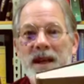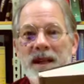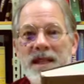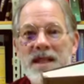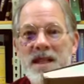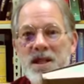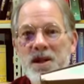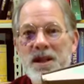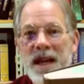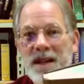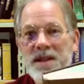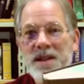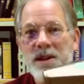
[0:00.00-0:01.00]
This is
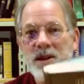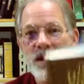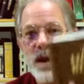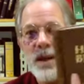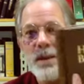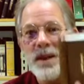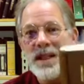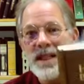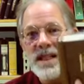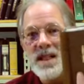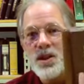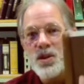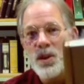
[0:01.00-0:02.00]
2003, but this
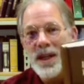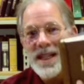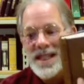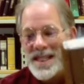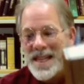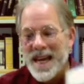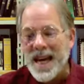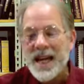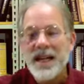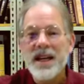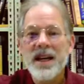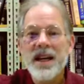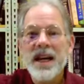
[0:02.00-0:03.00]
is 2010.